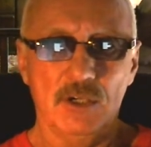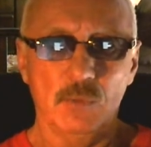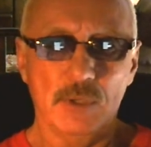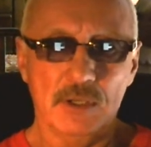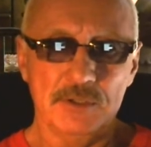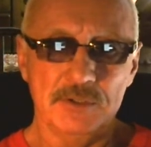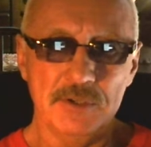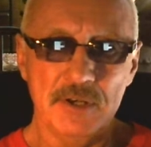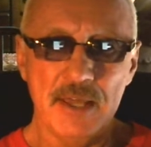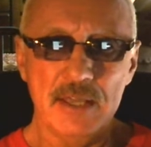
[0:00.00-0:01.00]
will
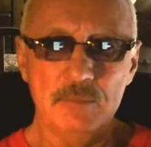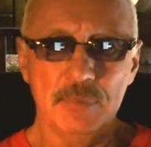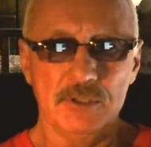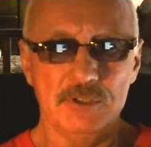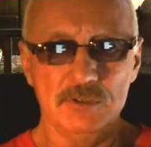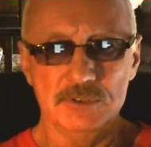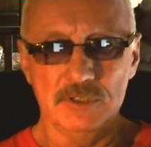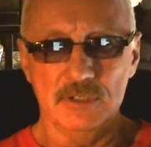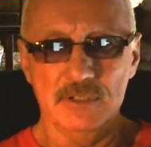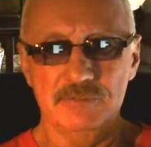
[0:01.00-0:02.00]
enable you
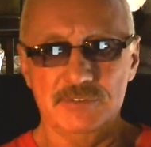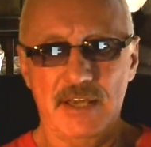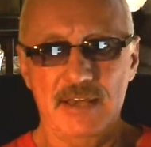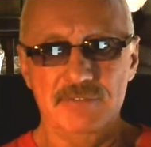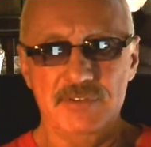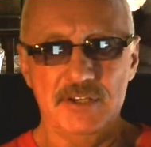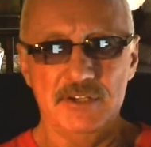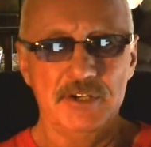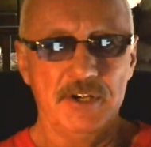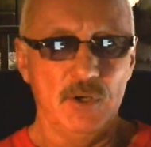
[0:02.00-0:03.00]
to lift
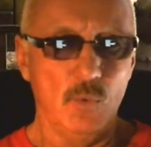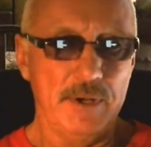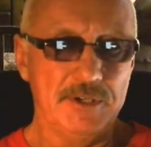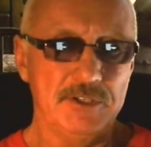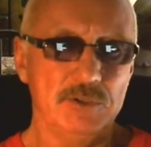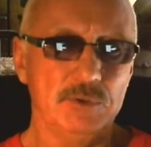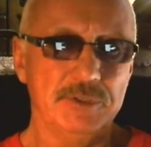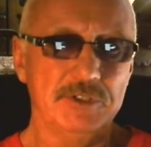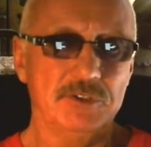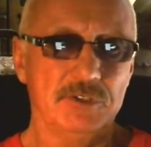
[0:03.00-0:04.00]
heavier when you
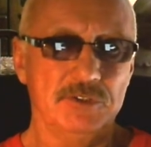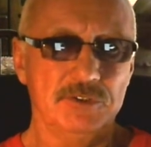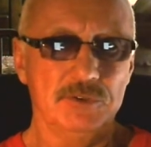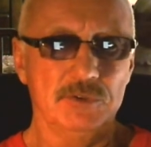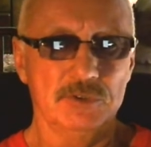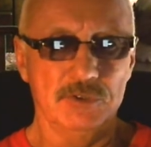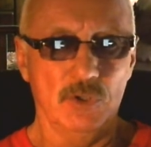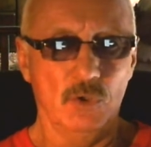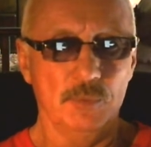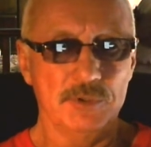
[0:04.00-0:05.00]
return to your
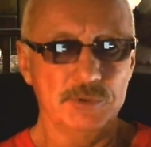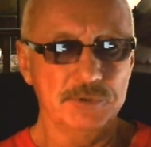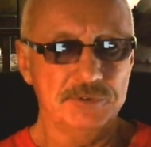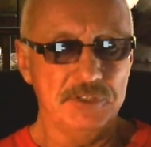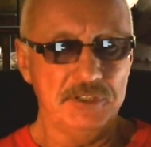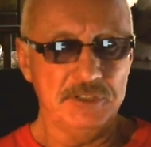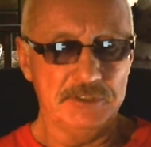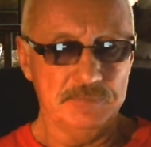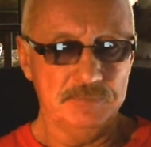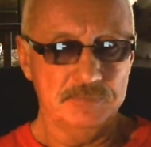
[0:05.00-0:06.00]
normal routine.